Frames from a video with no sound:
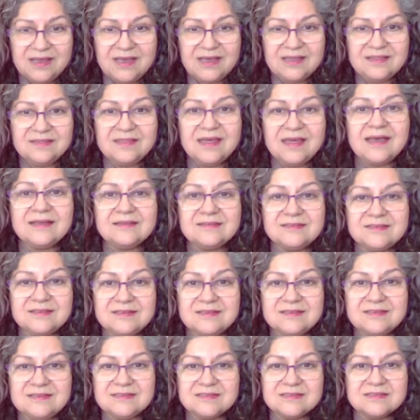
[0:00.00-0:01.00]
And that
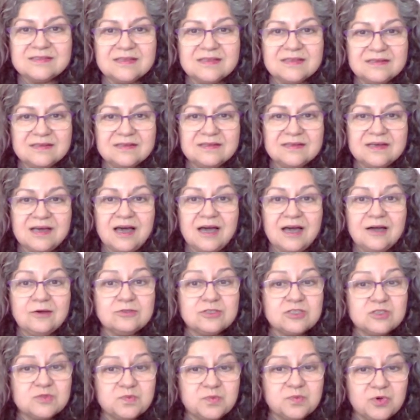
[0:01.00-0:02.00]
is
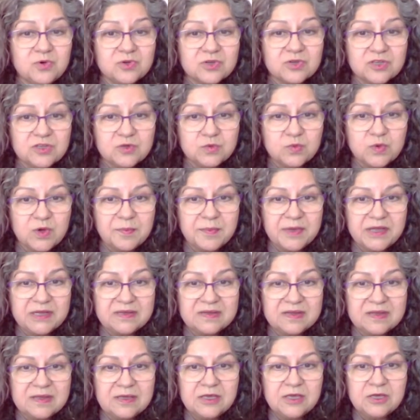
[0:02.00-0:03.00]
outspoken women